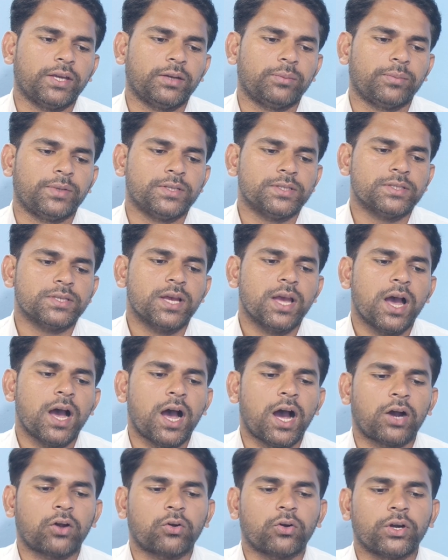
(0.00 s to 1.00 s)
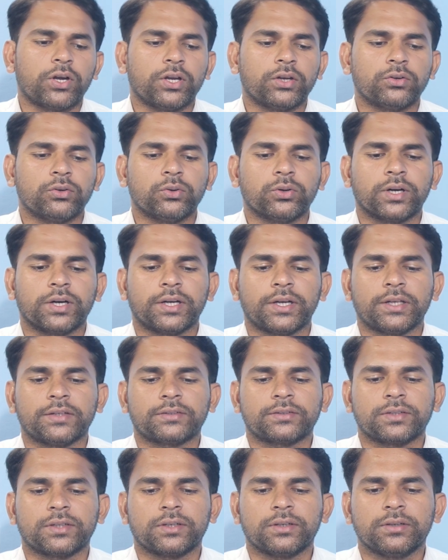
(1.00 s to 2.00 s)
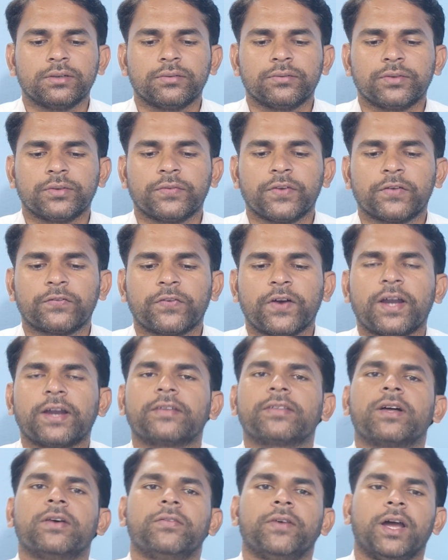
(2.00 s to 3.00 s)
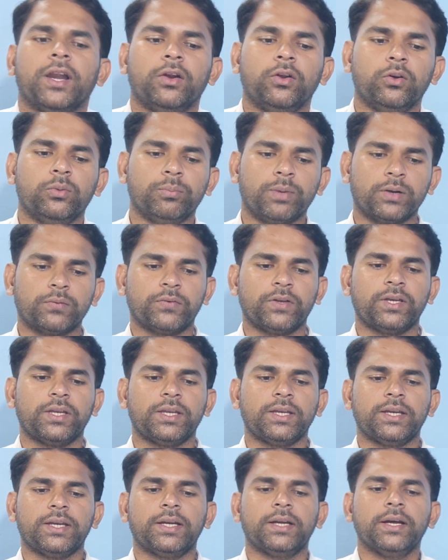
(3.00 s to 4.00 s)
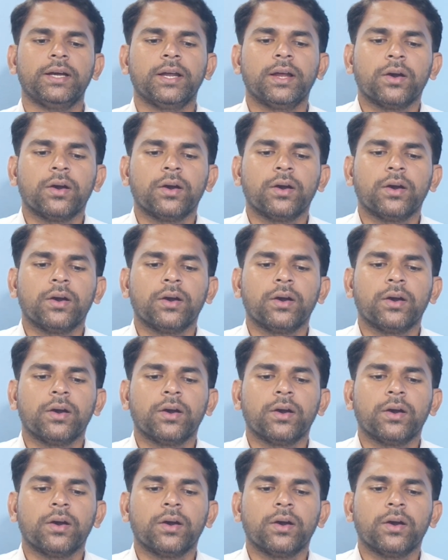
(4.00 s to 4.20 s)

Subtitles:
it means according to condition we will find the value, but we needed